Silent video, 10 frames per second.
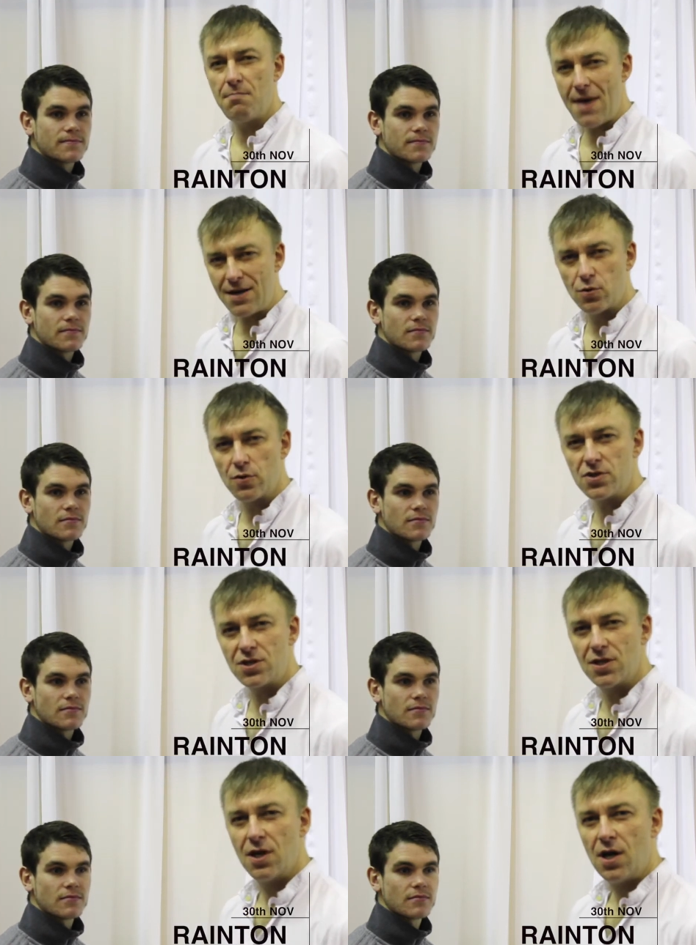
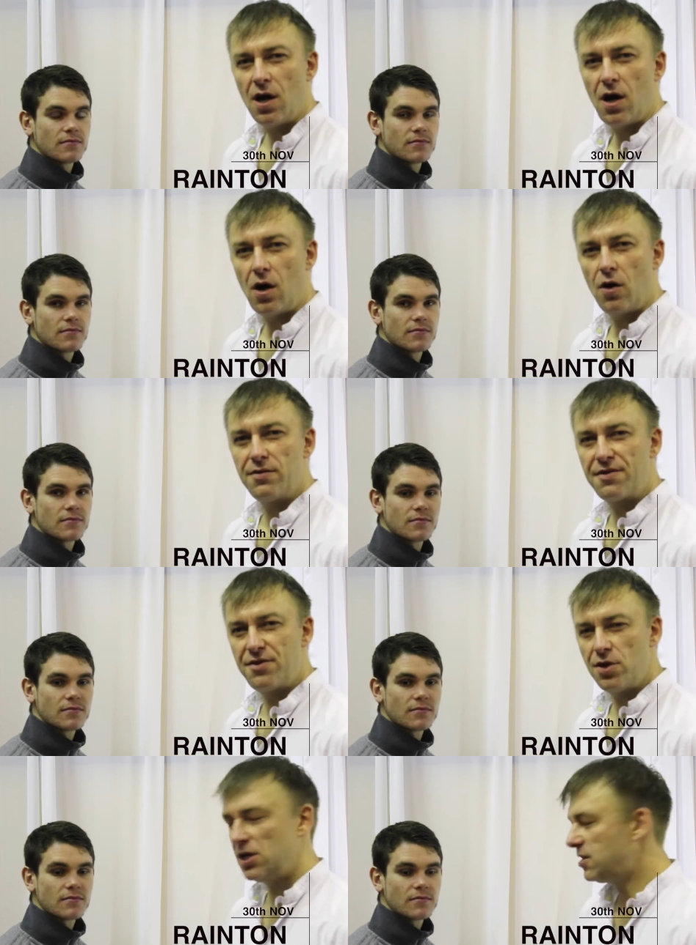Speaker 1: Meadows on the
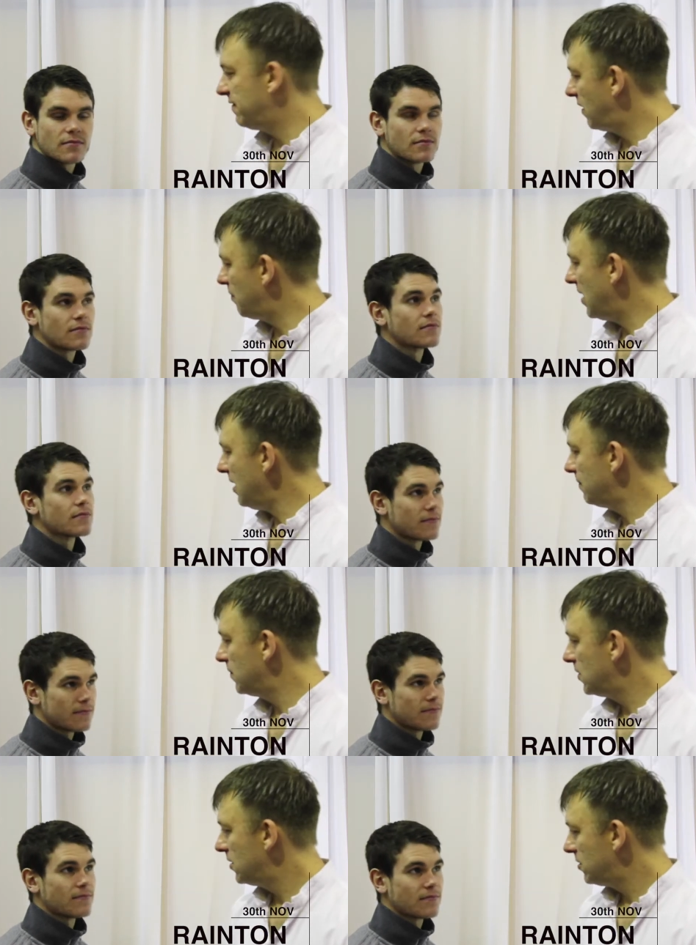30th of November.
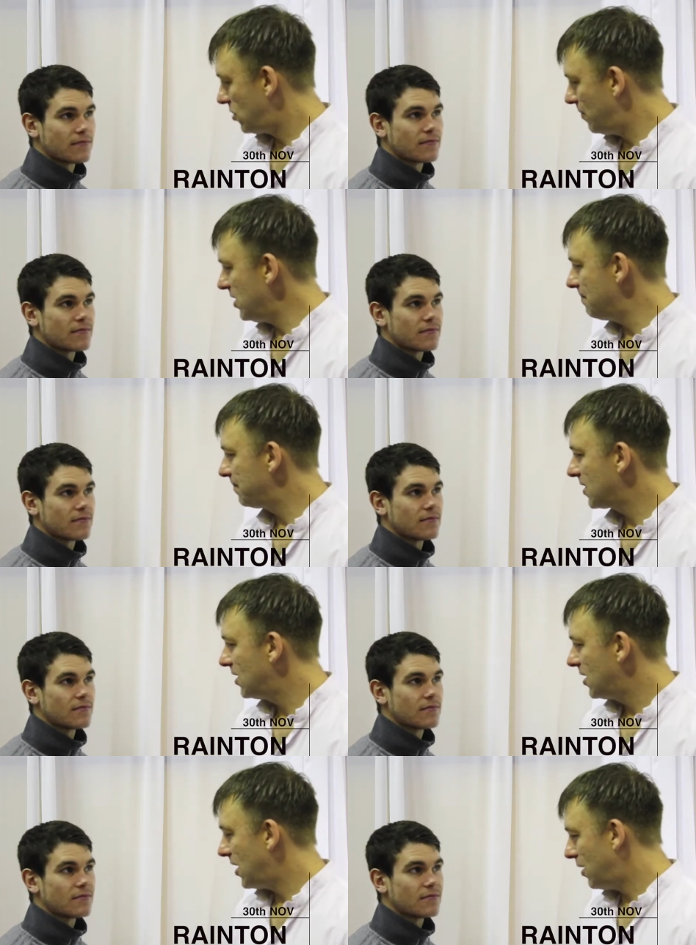Tommy,
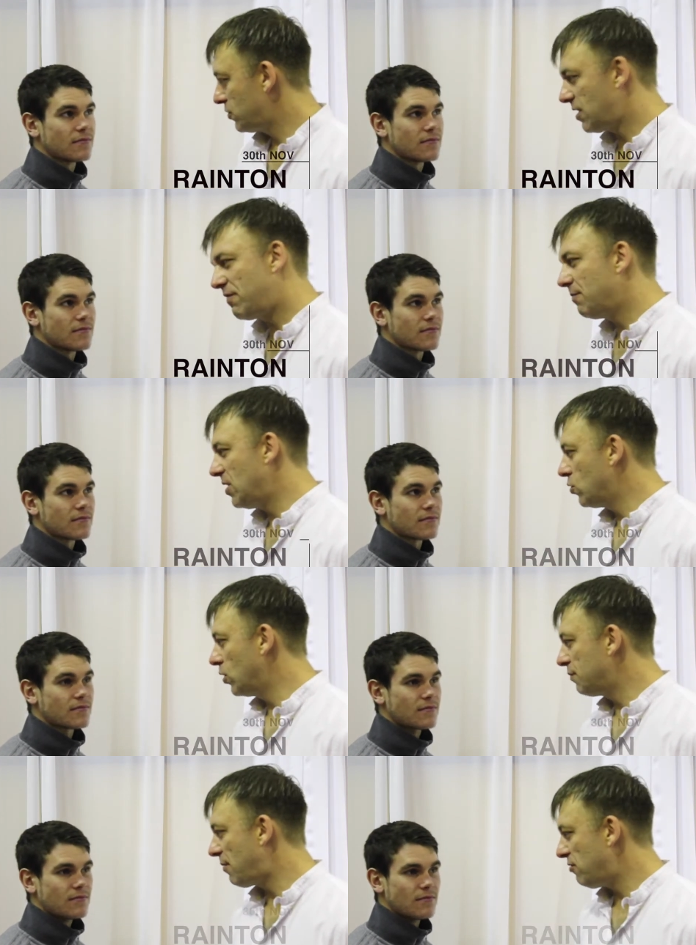how's everything been
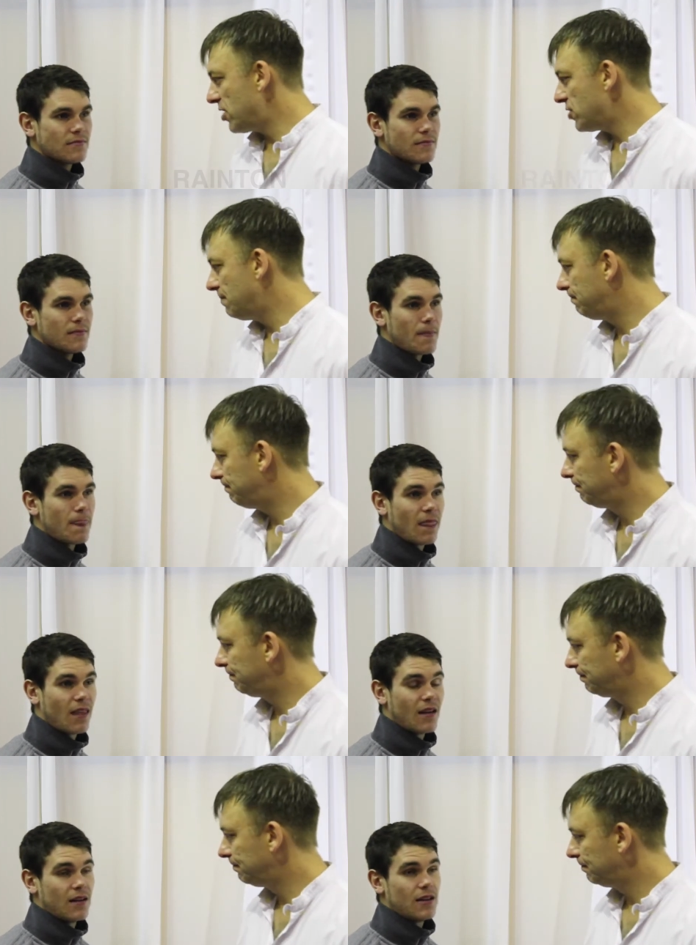going in preparation?
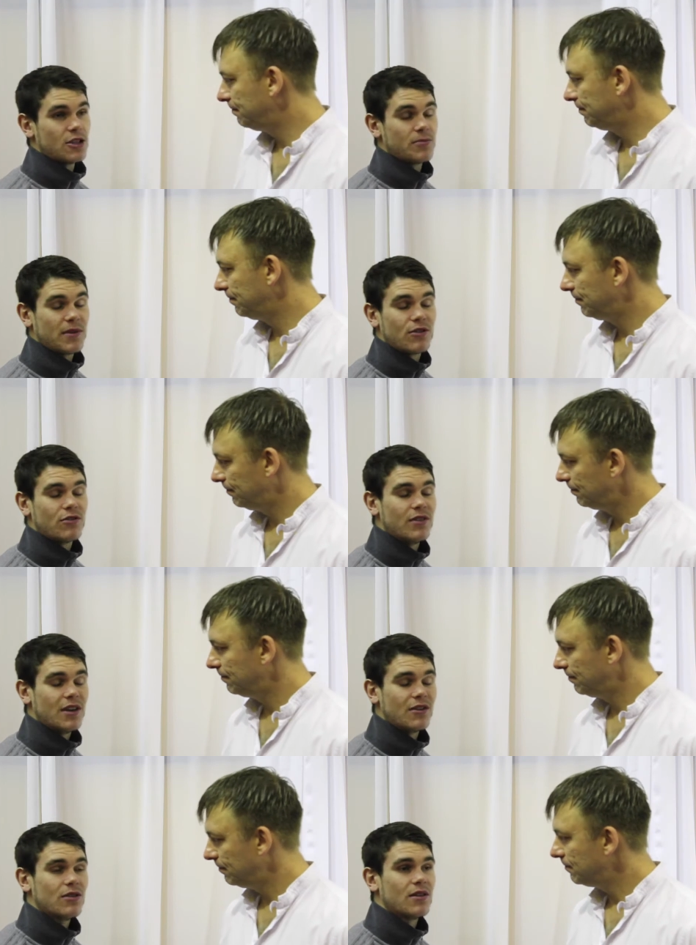
Speaker 2: It's been going
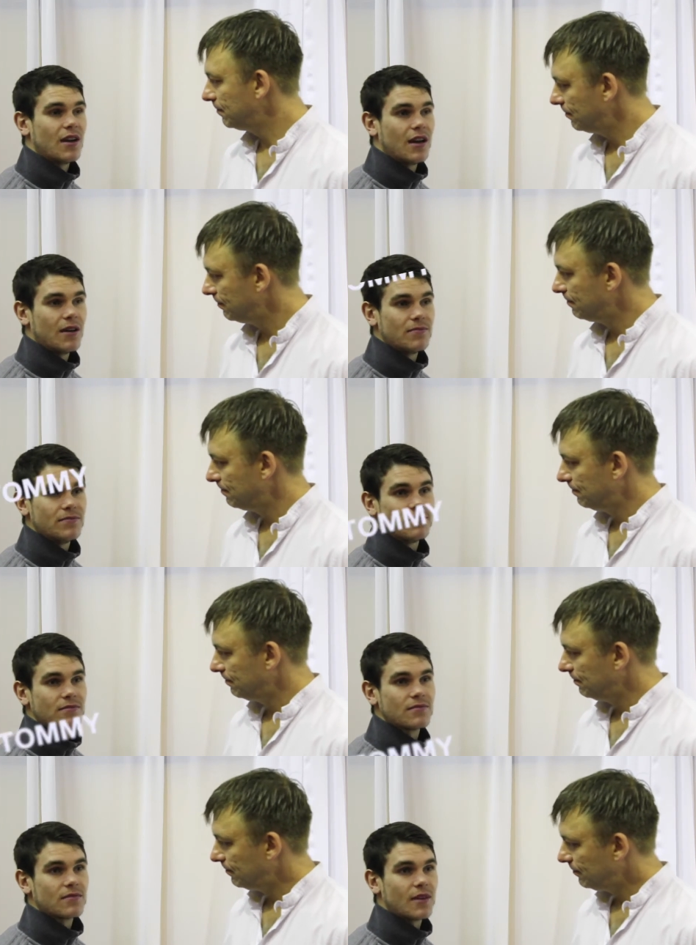really good. Um,
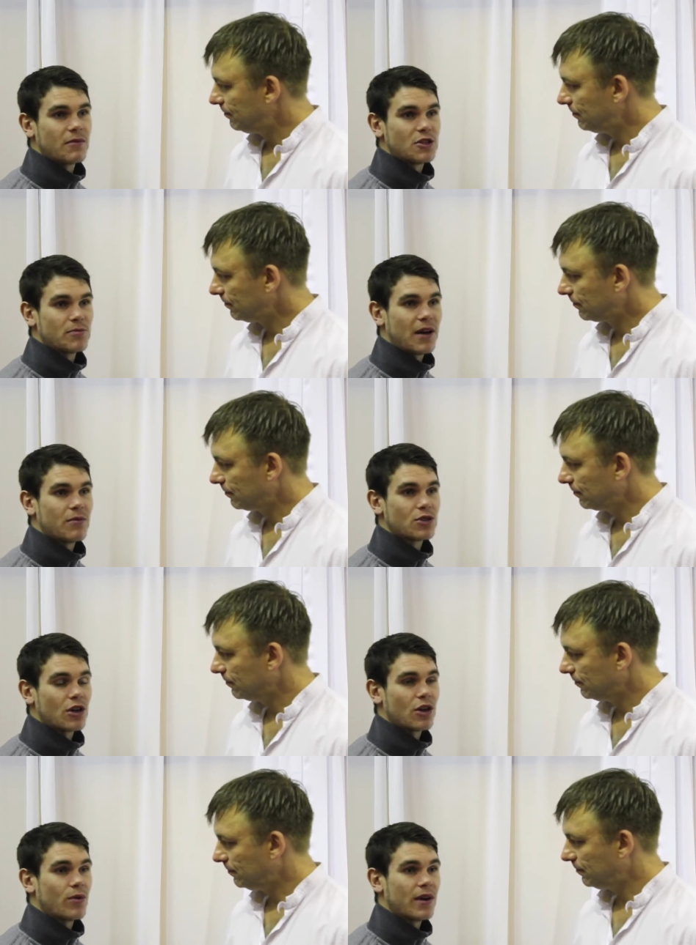I've been sparring with
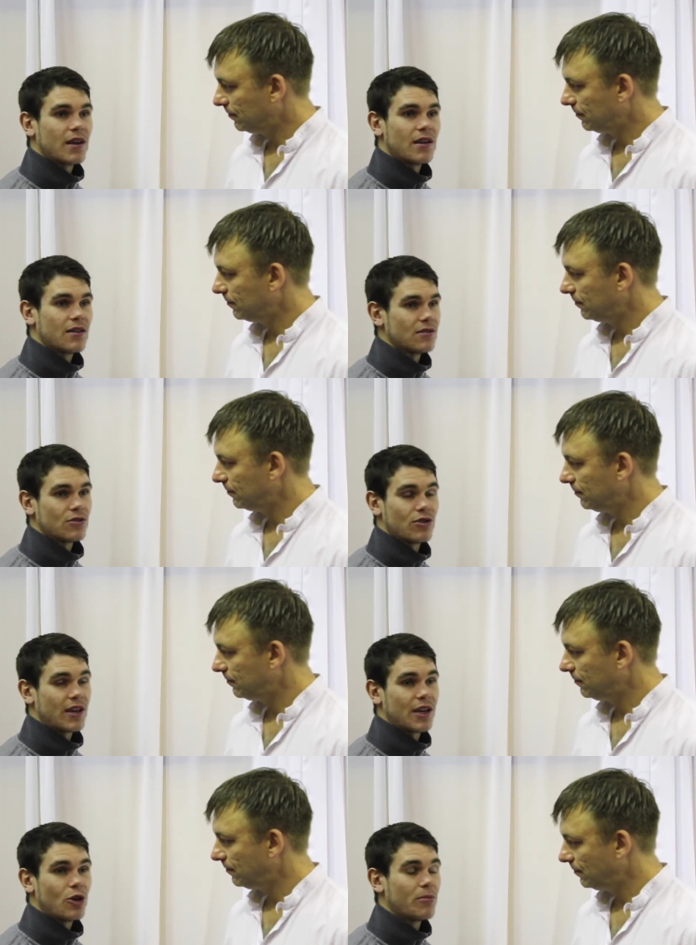Scott Quigg,
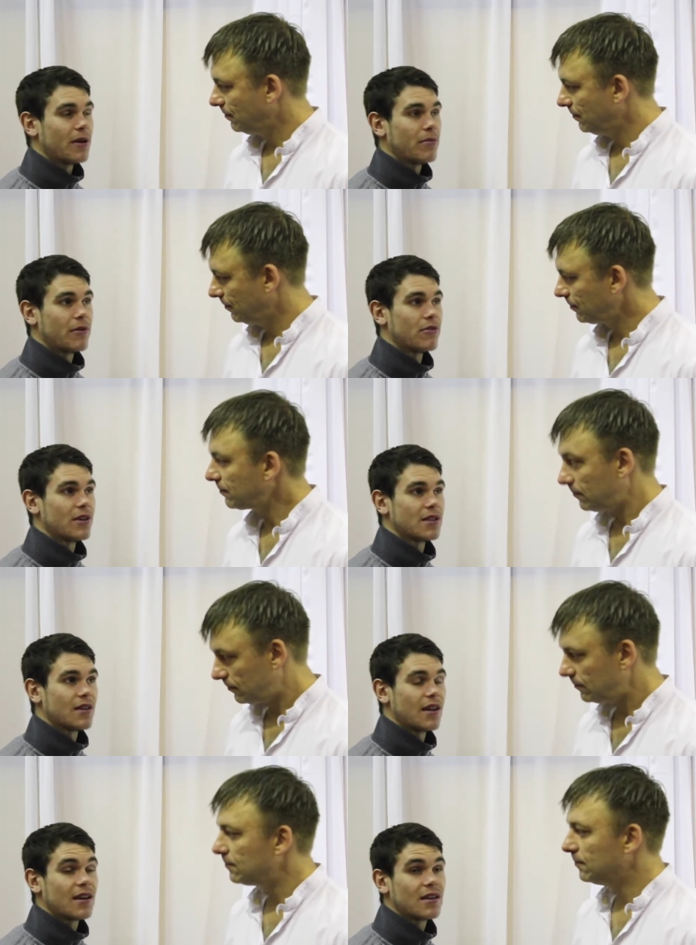couldn't get no better
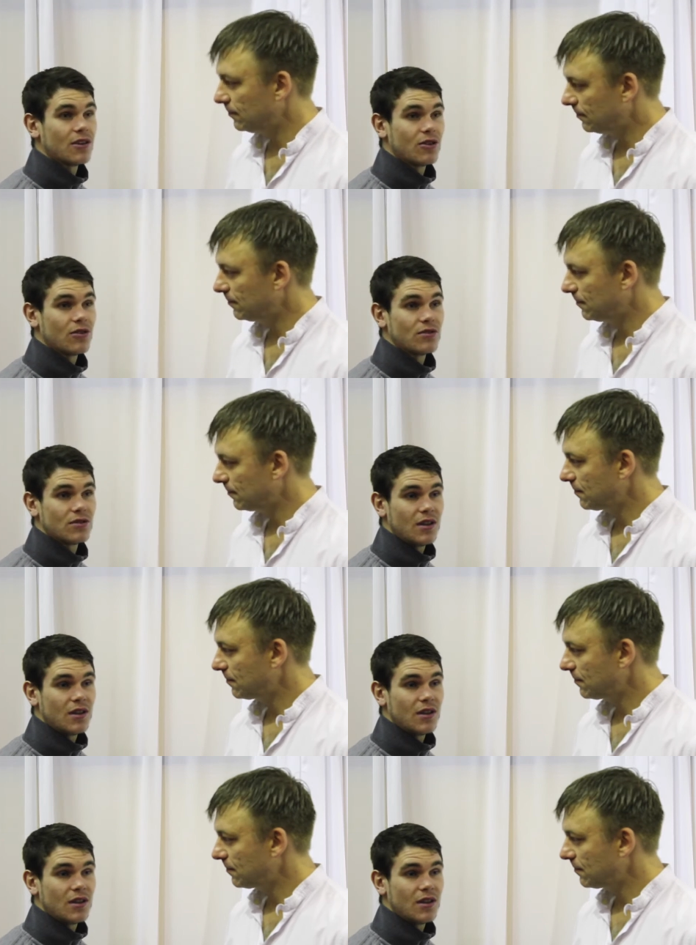preparation than that. You know,